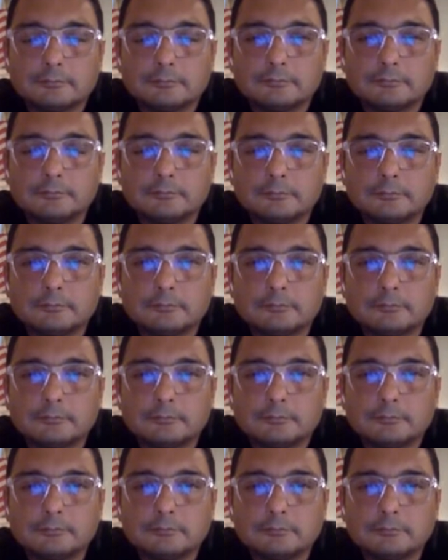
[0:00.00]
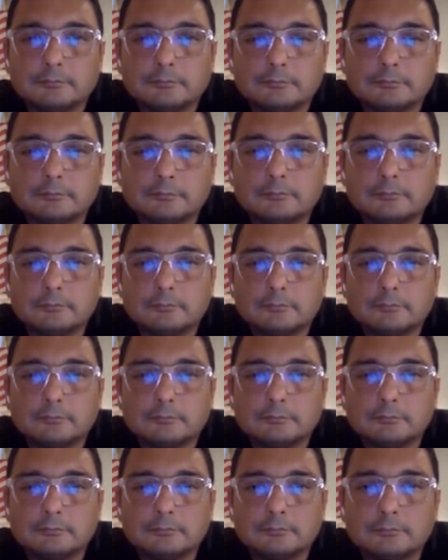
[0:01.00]

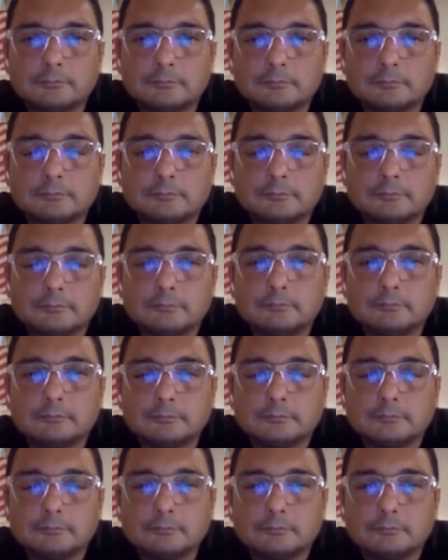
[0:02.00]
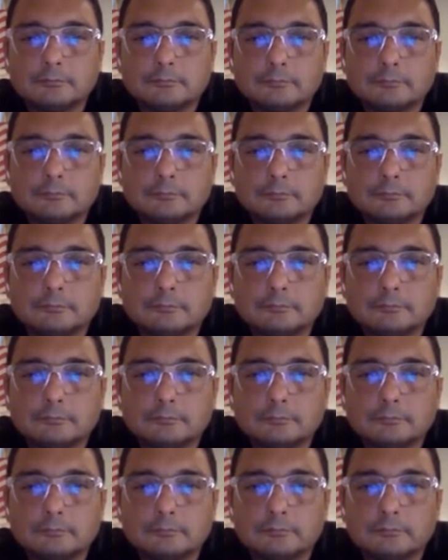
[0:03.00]

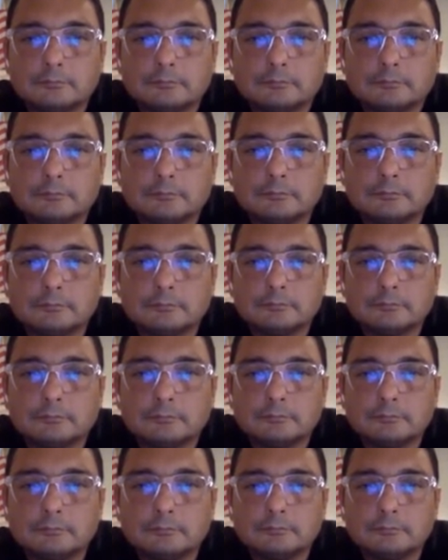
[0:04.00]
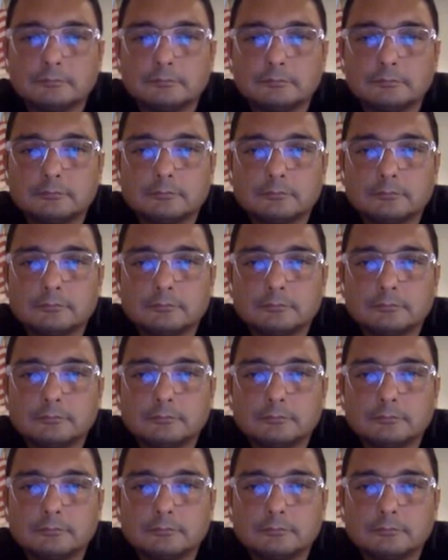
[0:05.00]
[no speech]